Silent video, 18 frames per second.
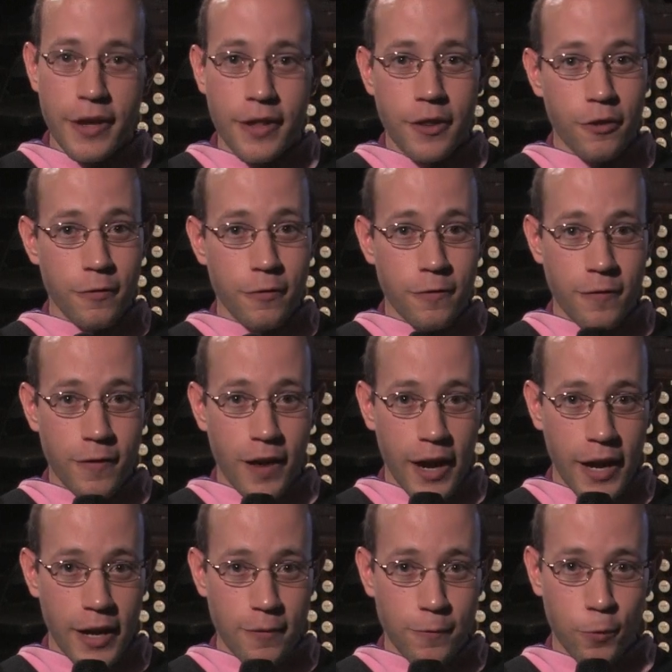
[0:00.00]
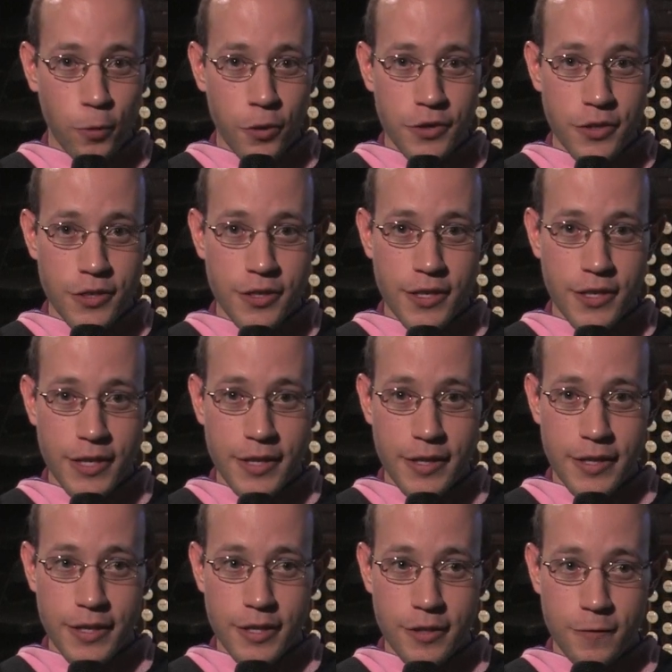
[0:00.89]
There are 5 voices
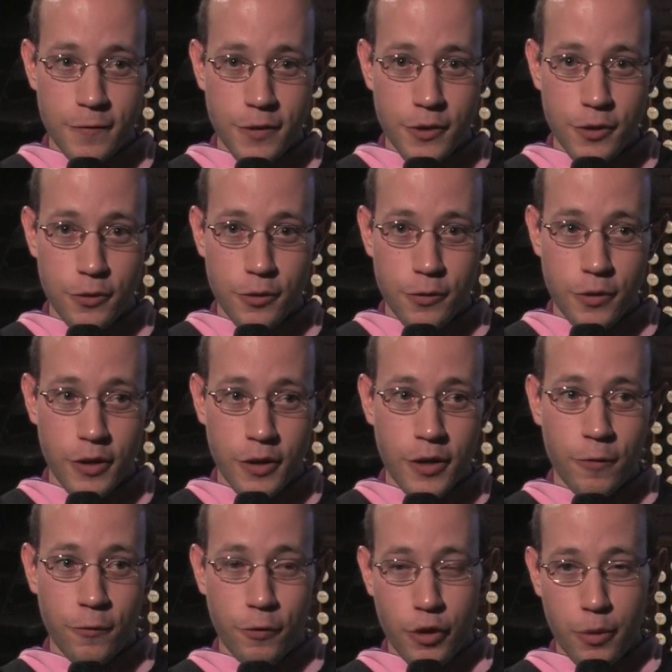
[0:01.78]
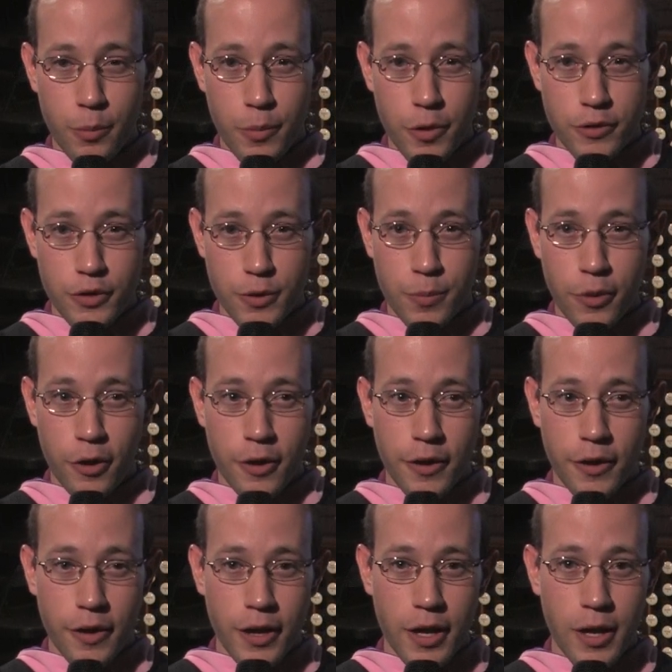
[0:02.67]
in this fugue for the most
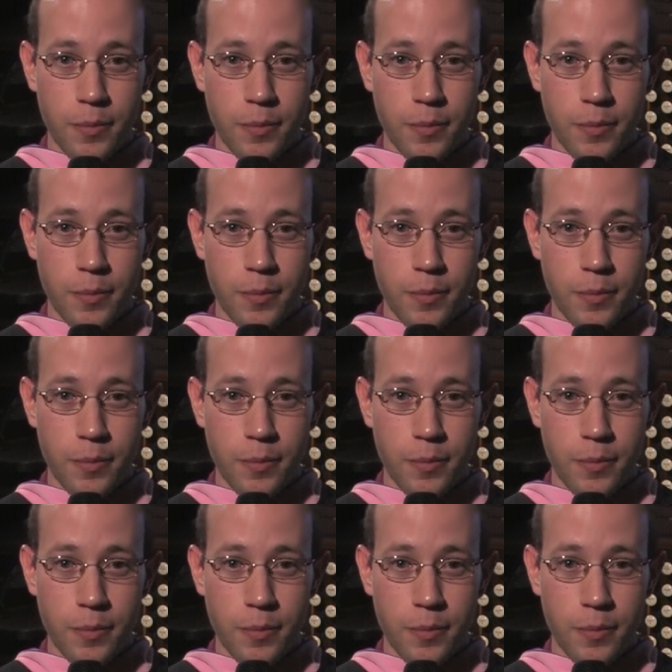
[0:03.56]
part.